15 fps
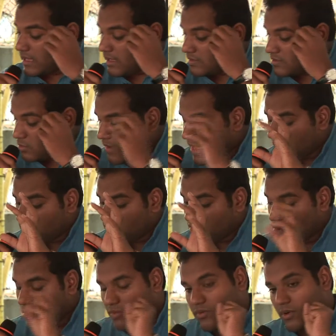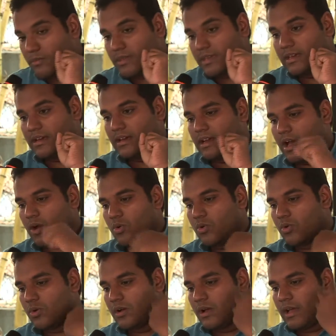So where do we go from here?
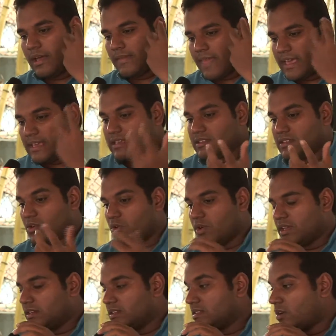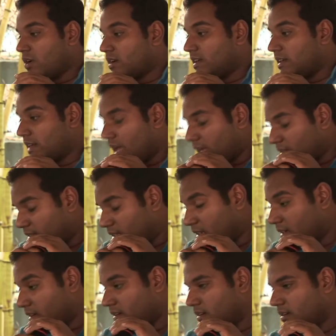Now, there is growing discontent, I think,
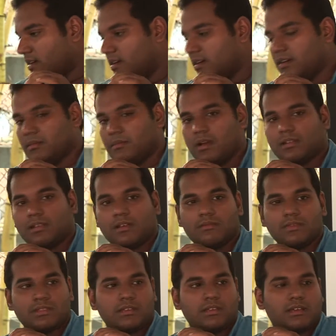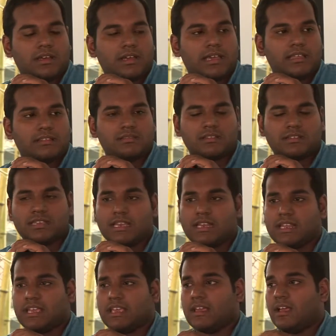against
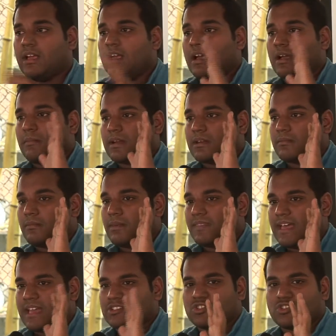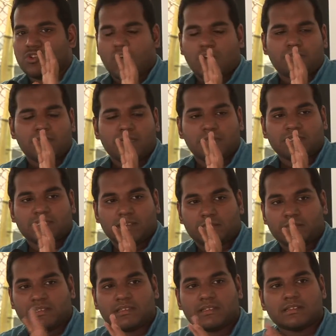TNA, but that should not be
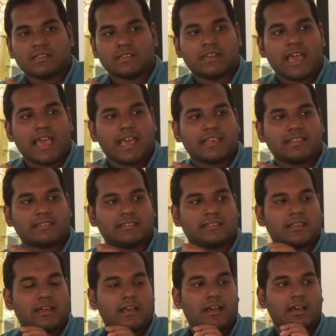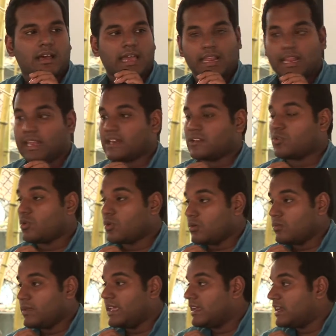misrepresented as an electoral
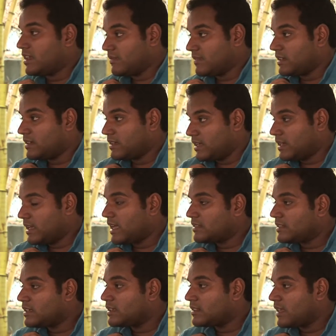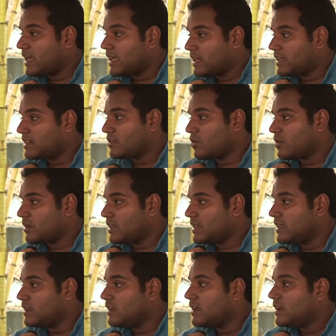weakening of the TNA. I think they are
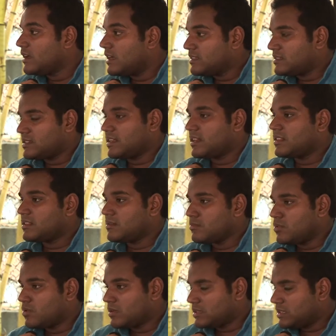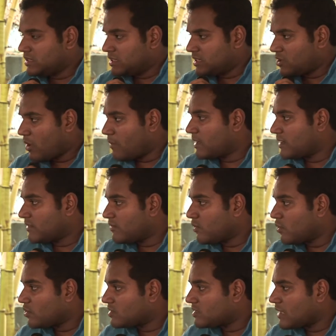electorally still the dominant
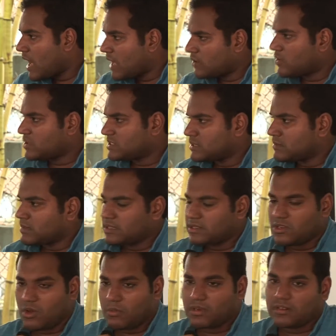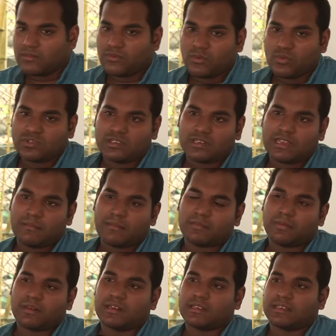force, unquestionably the dominant force in Tamil
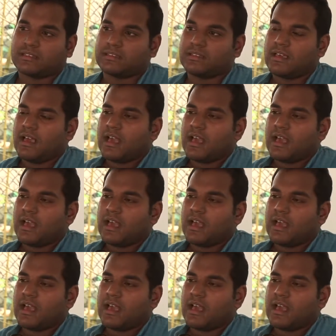politics.